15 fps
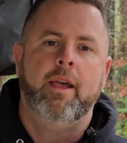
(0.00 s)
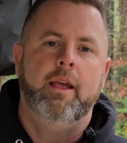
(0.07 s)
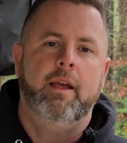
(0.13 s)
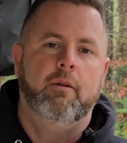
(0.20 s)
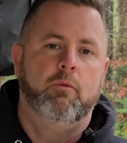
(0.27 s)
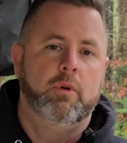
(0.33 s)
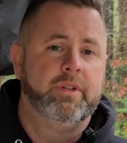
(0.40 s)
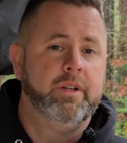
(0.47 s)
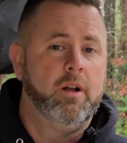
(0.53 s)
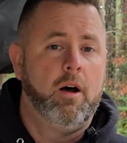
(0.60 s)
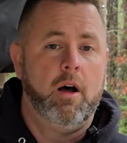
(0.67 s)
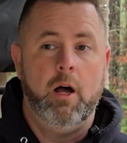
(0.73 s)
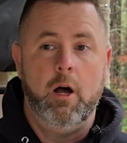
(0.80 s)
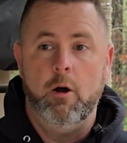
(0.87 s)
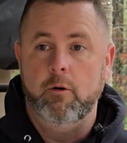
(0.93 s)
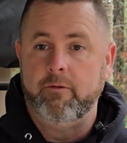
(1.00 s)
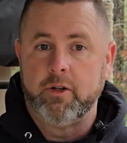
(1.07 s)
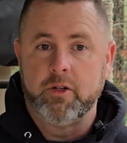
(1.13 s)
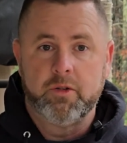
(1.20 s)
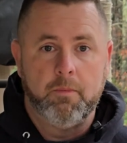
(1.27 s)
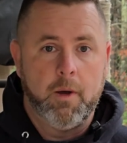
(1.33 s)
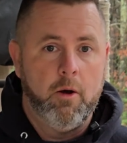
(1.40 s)
It was not
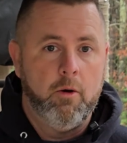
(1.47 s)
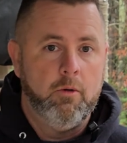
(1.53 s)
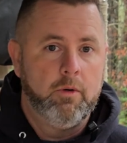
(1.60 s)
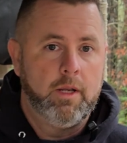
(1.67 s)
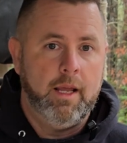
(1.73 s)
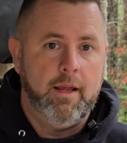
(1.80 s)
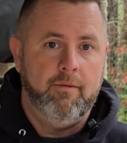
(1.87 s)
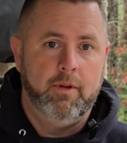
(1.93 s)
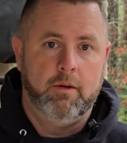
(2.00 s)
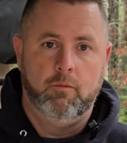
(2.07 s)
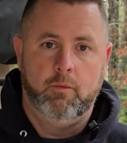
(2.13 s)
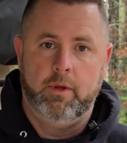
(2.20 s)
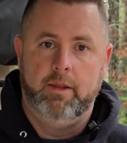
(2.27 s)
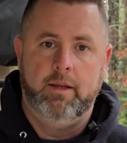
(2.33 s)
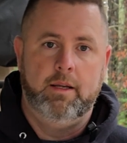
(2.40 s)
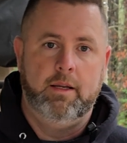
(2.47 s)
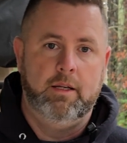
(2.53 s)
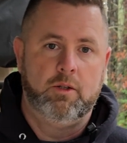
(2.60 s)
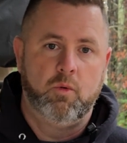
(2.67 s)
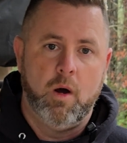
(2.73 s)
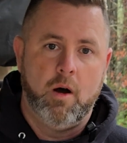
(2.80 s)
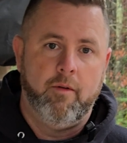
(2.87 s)
over smoked, even with the
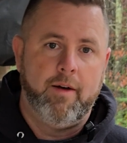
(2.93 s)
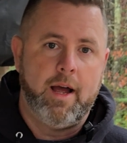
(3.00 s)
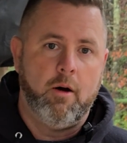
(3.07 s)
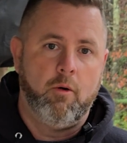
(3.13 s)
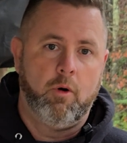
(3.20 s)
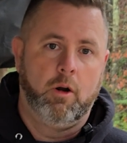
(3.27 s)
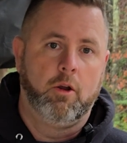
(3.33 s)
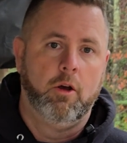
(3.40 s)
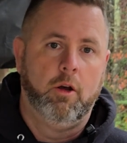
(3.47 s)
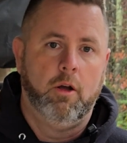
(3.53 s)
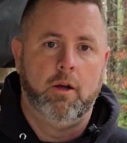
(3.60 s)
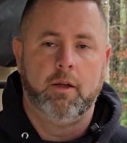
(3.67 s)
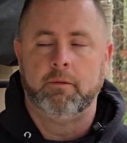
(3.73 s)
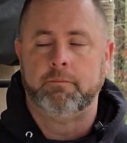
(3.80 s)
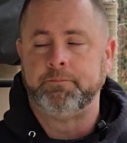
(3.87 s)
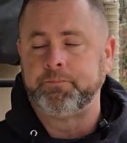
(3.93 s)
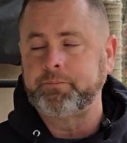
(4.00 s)
12-hour cook.